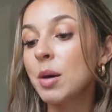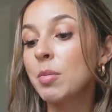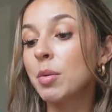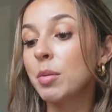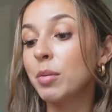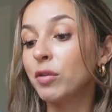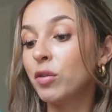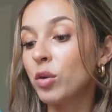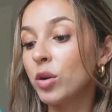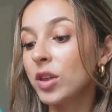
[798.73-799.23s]
But
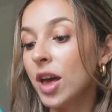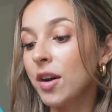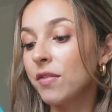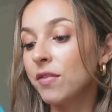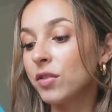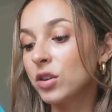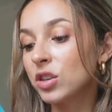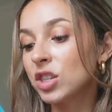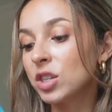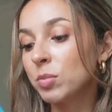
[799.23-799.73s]
before that
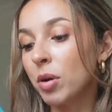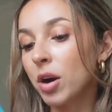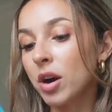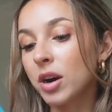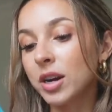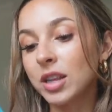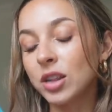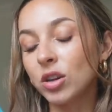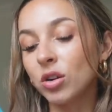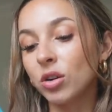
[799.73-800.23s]
first
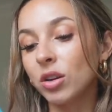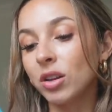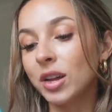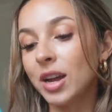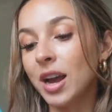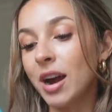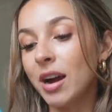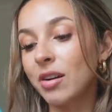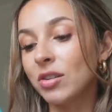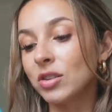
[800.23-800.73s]
spark, in the
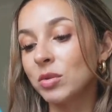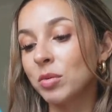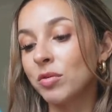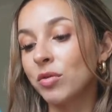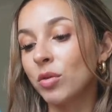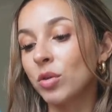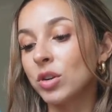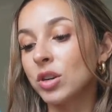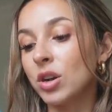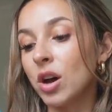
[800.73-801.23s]
early hours
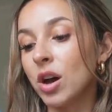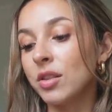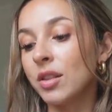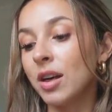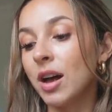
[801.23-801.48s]
before dawn,